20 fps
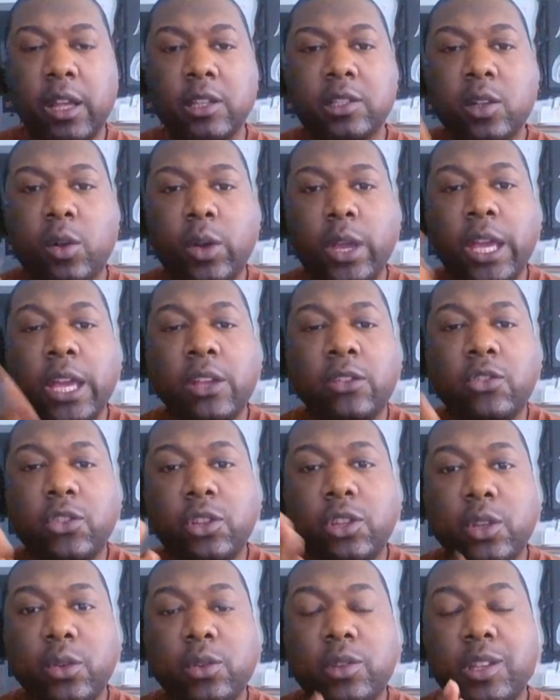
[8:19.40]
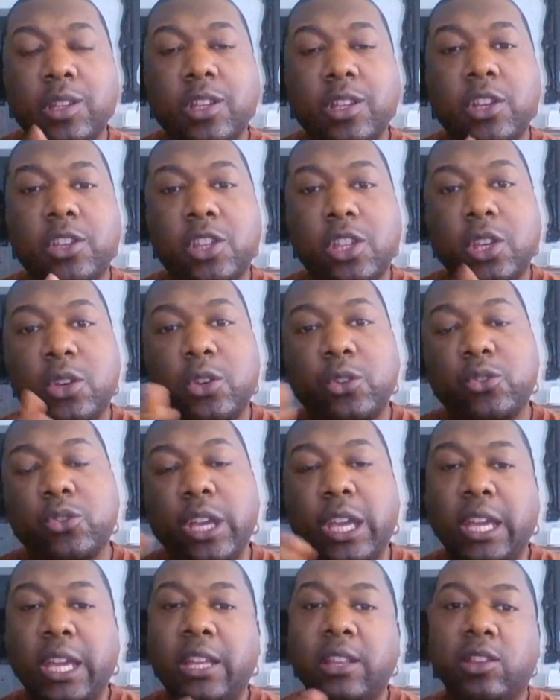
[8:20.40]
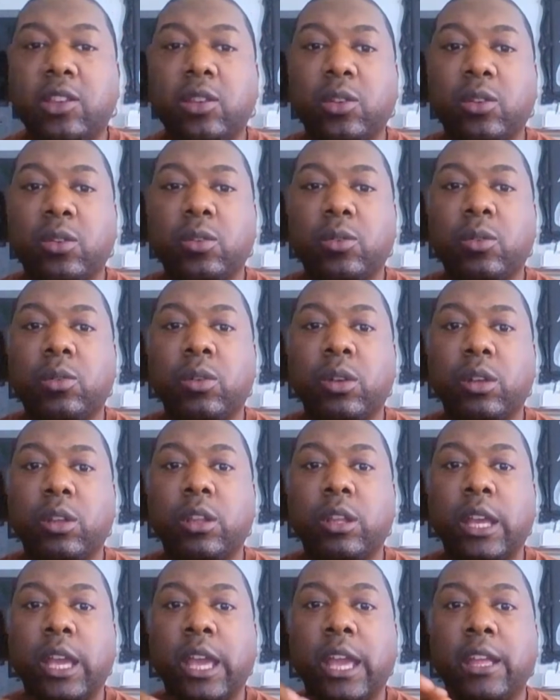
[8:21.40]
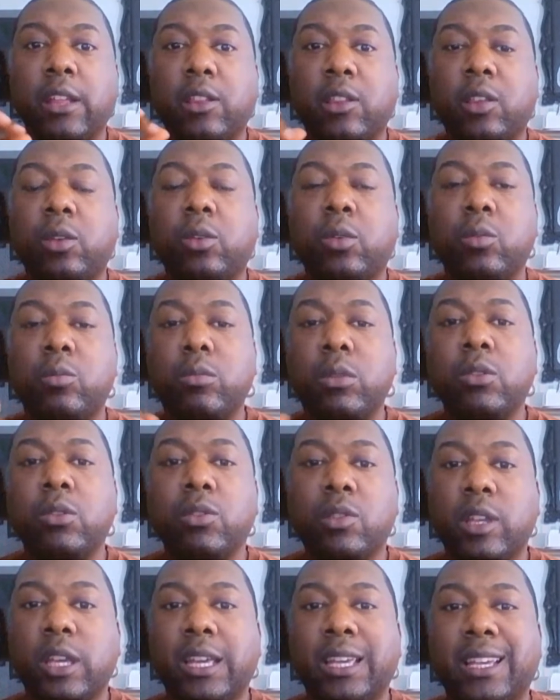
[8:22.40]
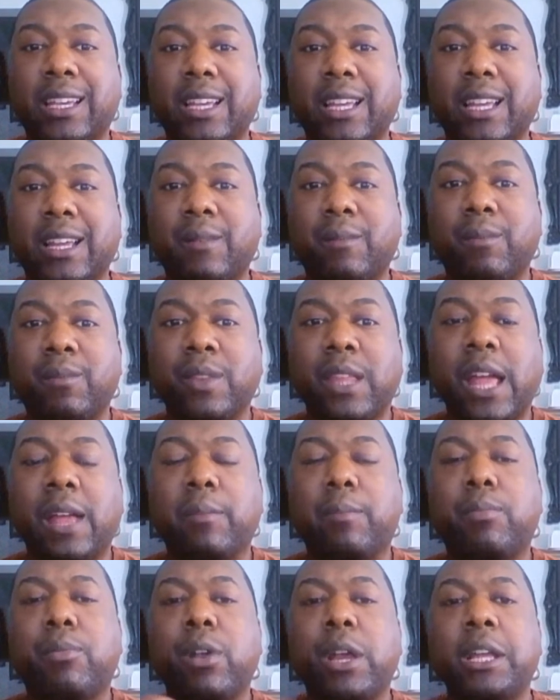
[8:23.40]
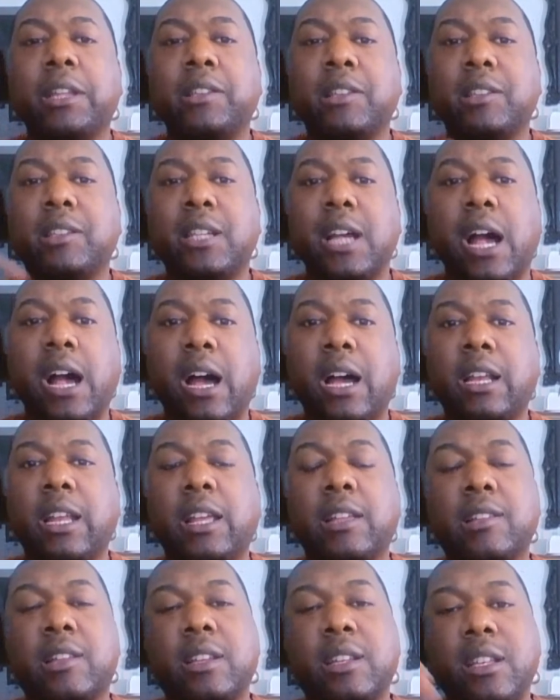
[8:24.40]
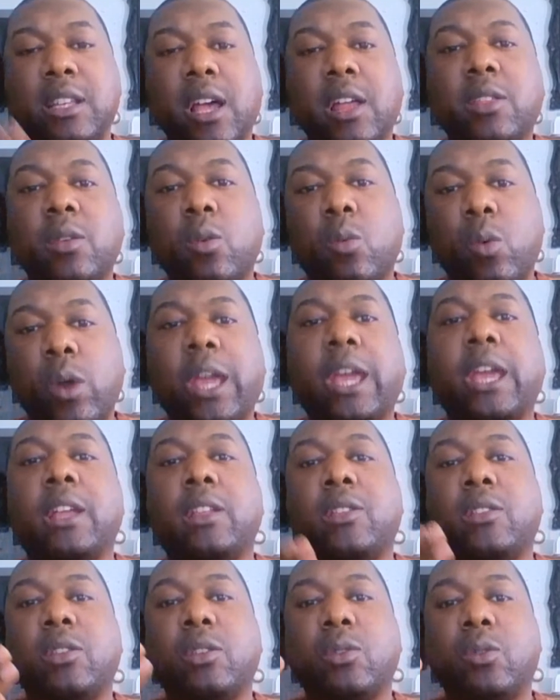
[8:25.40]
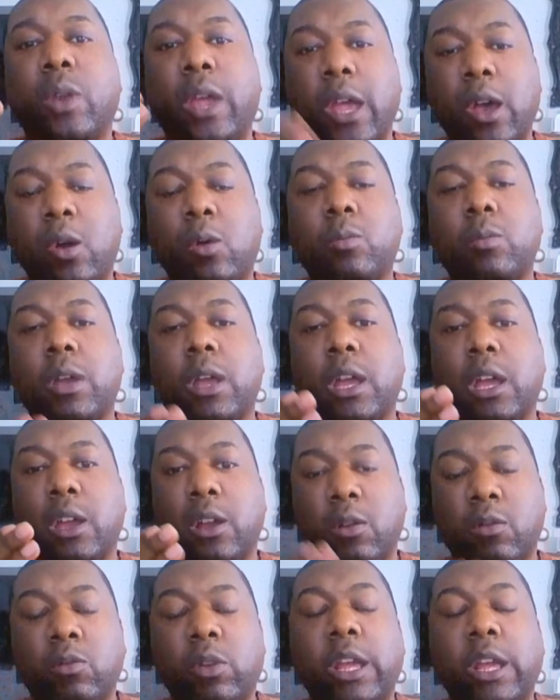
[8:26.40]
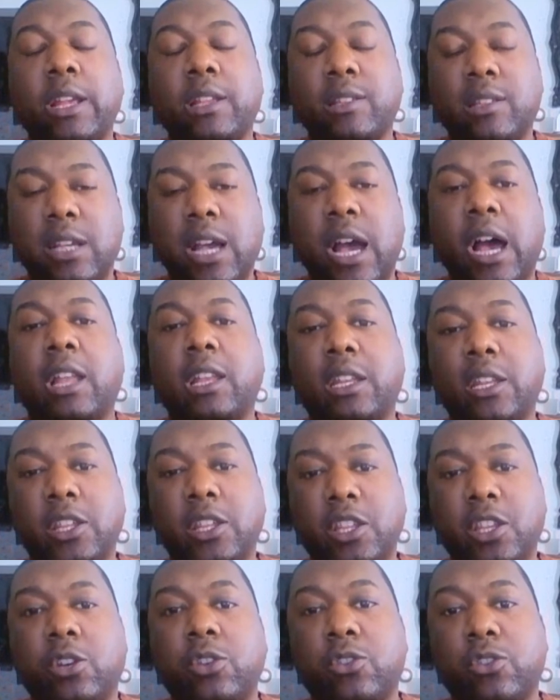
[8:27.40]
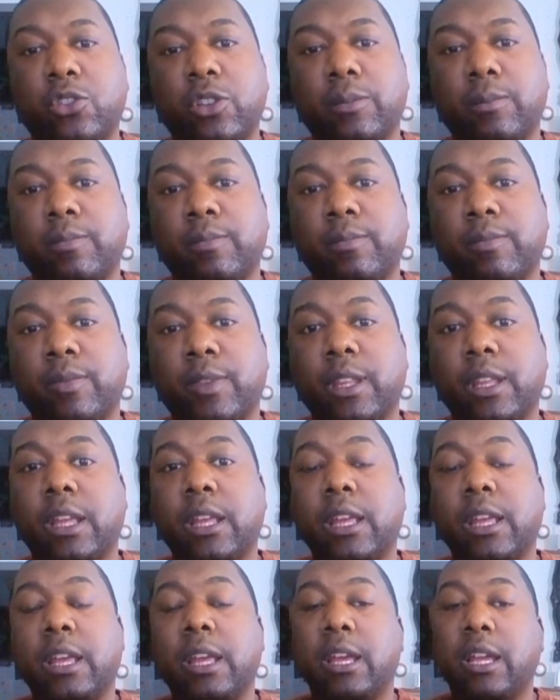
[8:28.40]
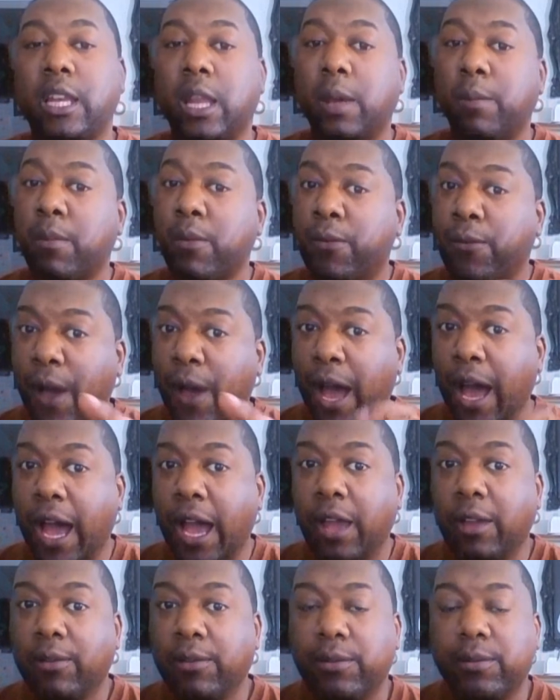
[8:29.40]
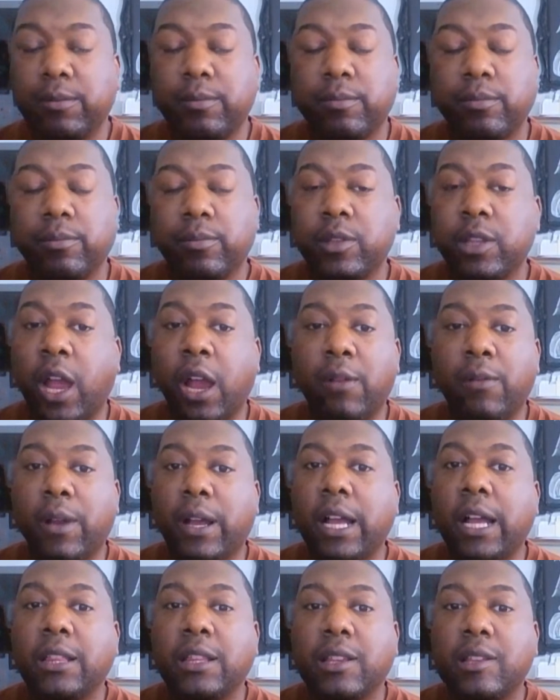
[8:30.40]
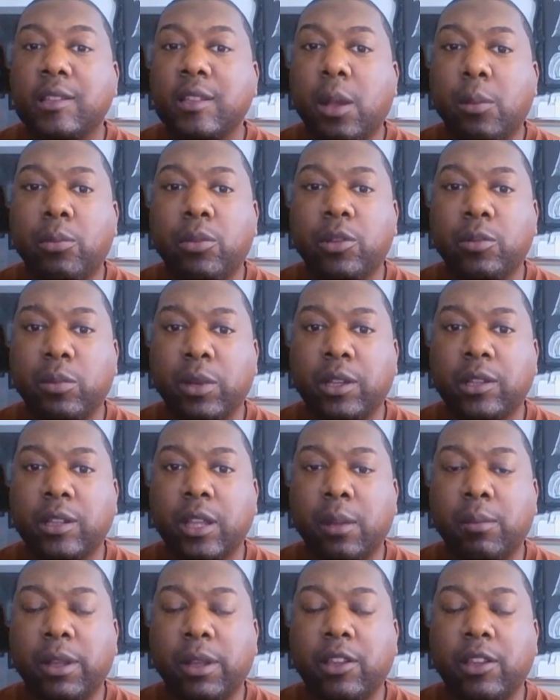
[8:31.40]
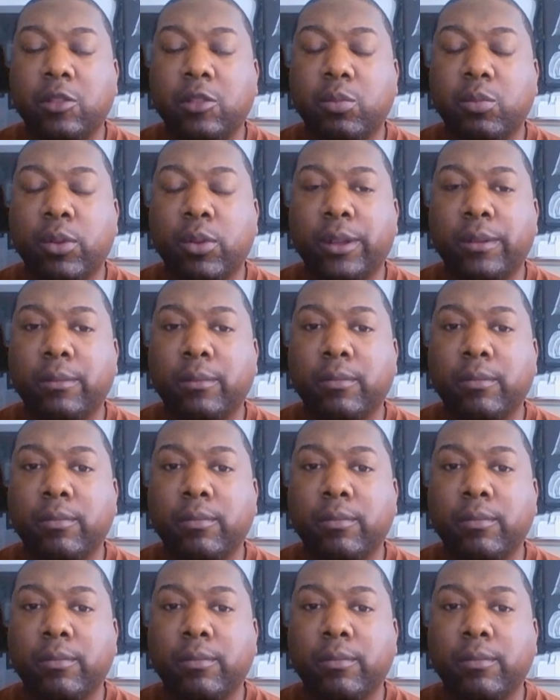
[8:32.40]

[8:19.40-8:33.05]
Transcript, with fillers: So introducing your children to music that praises God is another way to help raise godly children. Number five. Sorry if I got these numbers mixed up at this point.